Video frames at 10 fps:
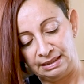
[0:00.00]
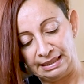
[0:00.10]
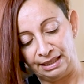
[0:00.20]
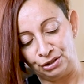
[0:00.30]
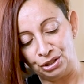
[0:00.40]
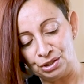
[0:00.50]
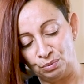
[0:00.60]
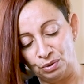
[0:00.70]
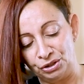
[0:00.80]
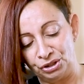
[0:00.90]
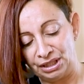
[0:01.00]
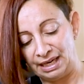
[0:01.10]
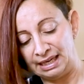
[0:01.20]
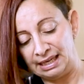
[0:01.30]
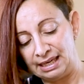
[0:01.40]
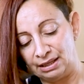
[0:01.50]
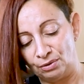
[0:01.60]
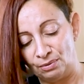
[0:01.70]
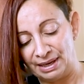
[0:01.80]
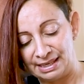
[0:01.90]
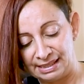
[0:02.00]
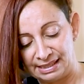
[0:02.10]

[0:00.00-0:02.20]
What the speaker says: Now just watch tahini, it always